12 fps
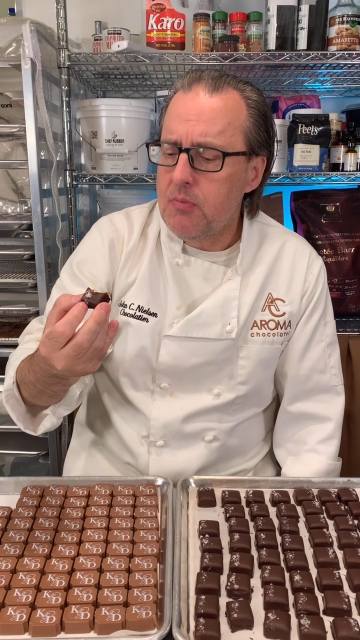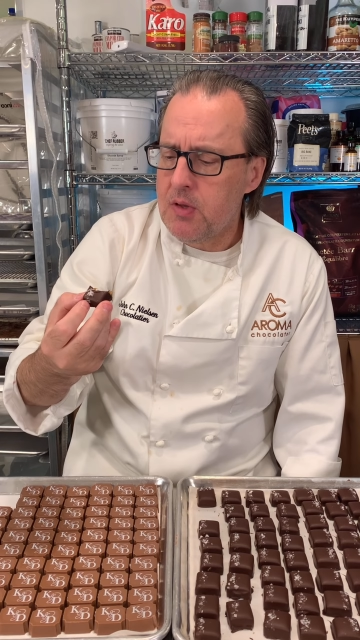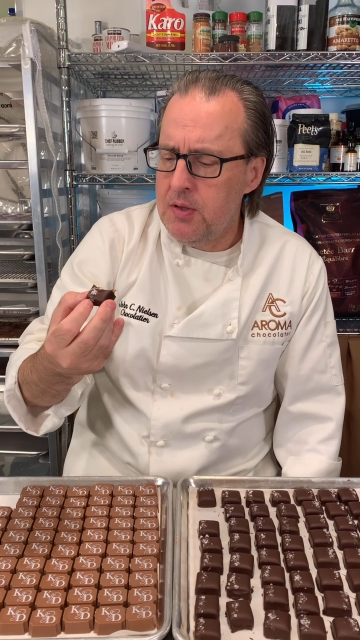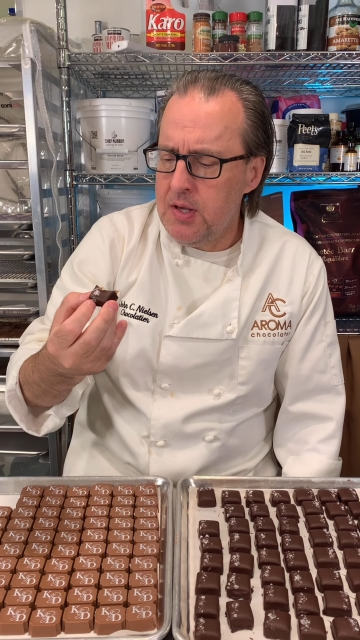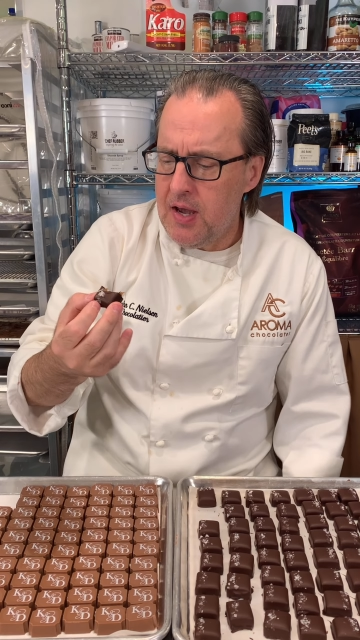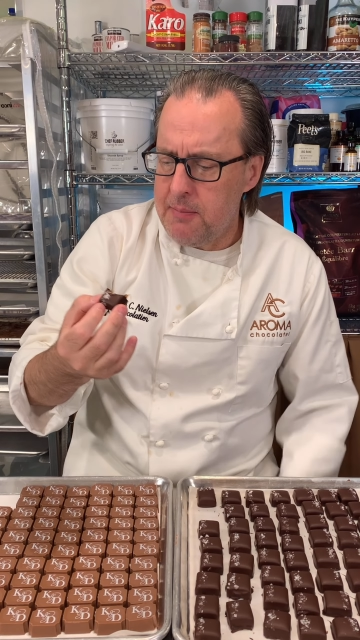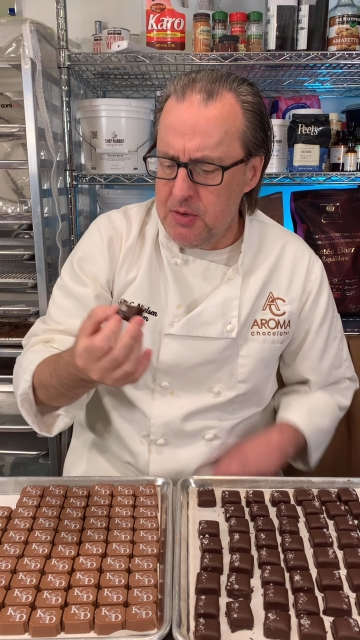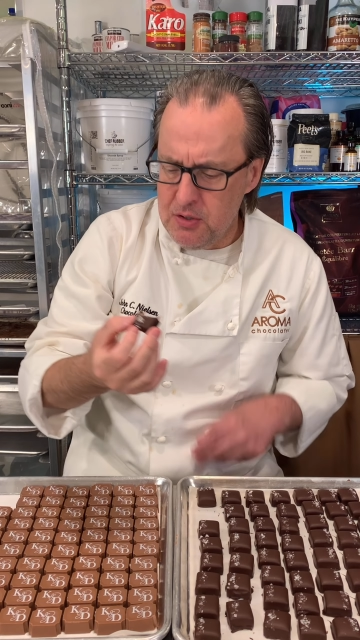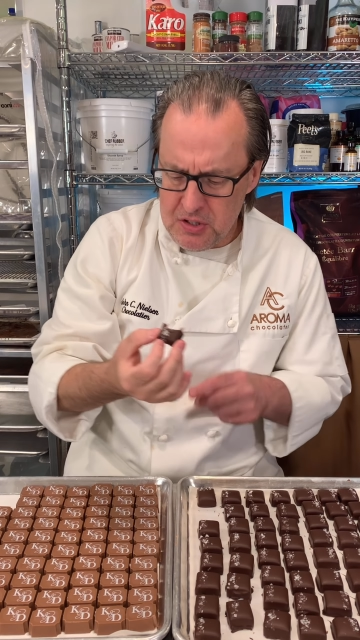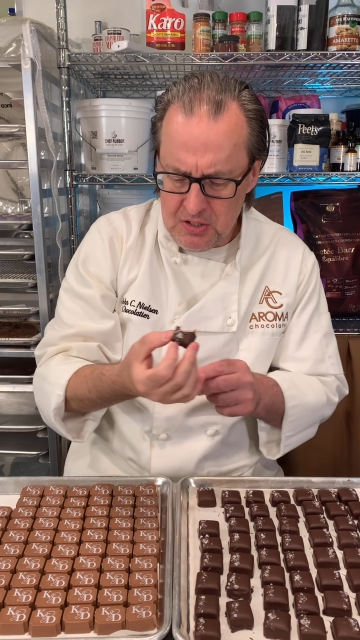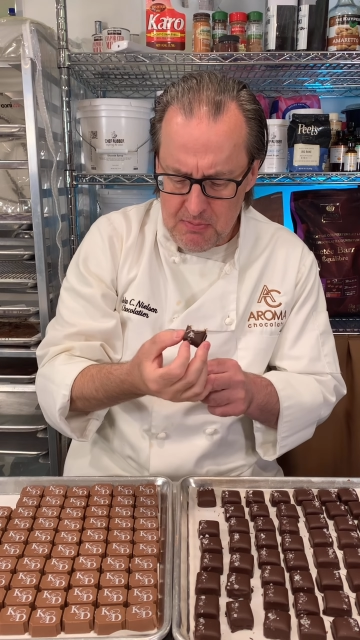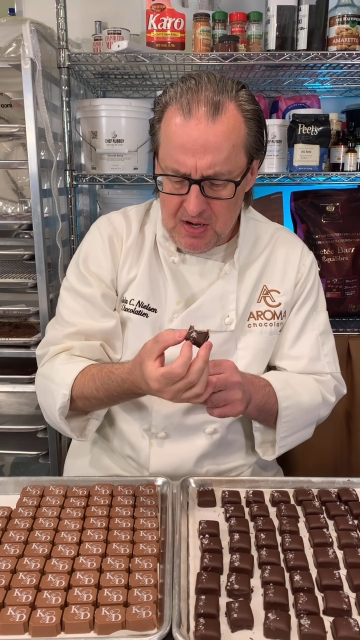Yeah, I'm
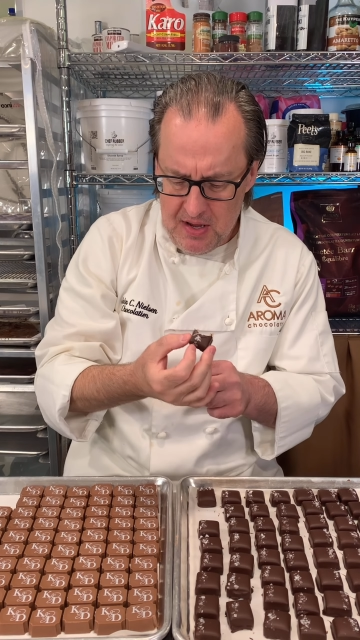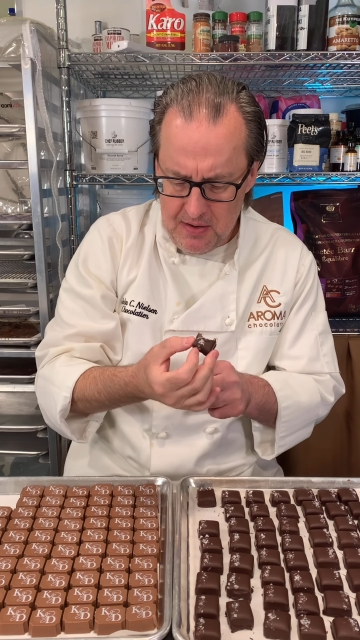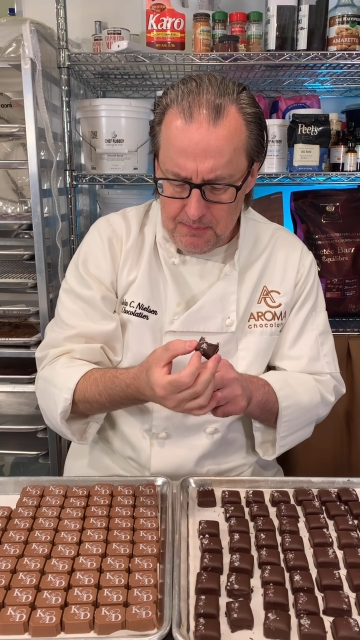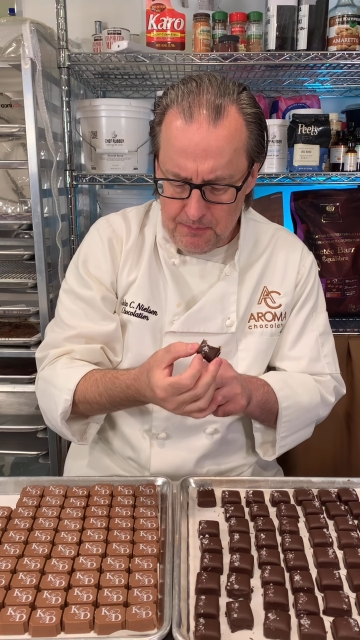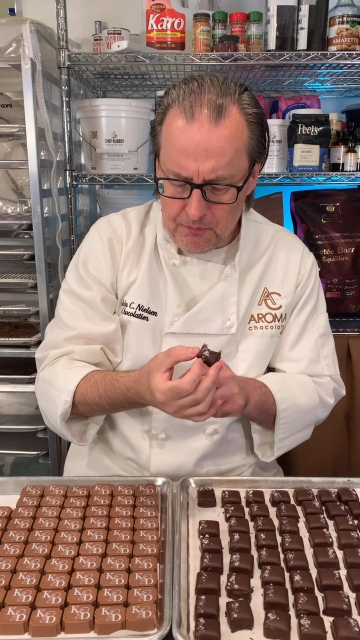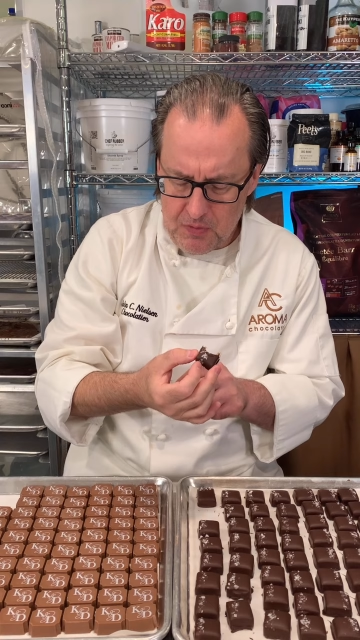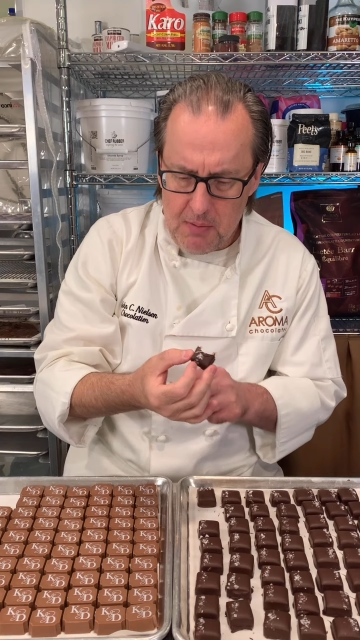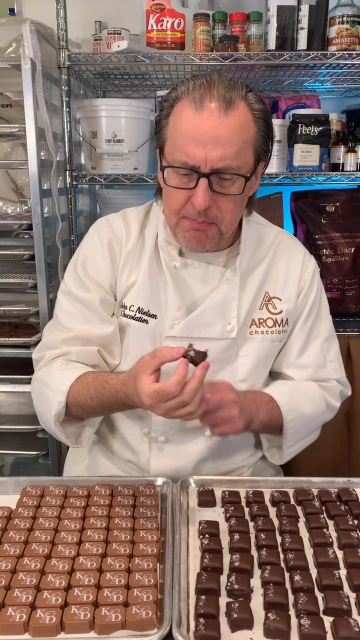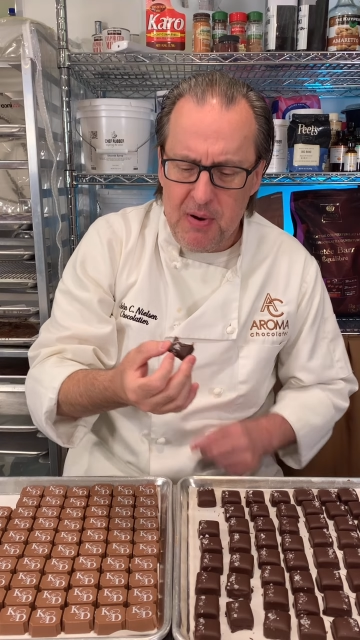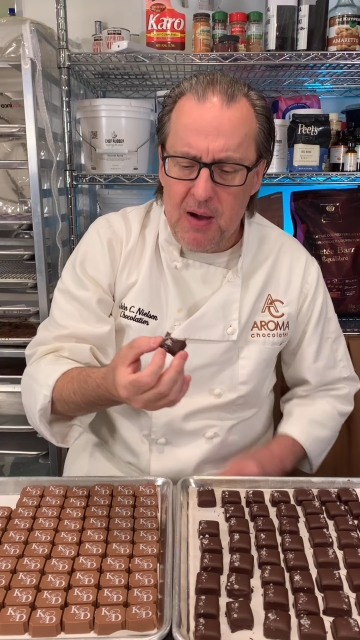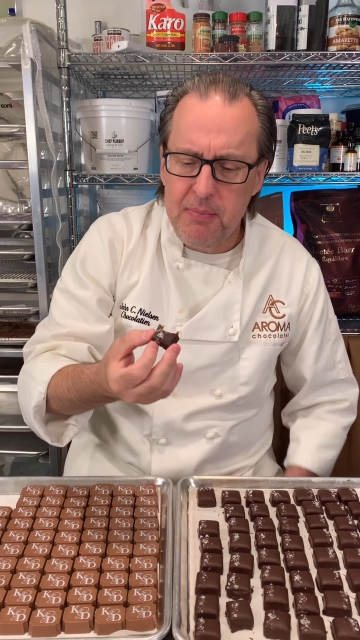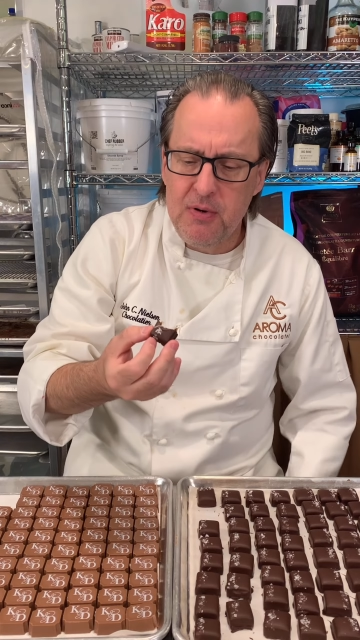using my
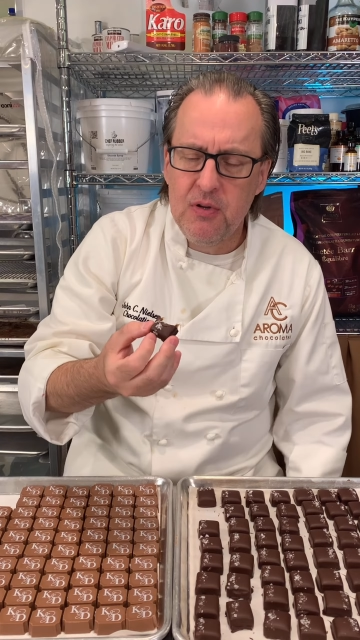Papua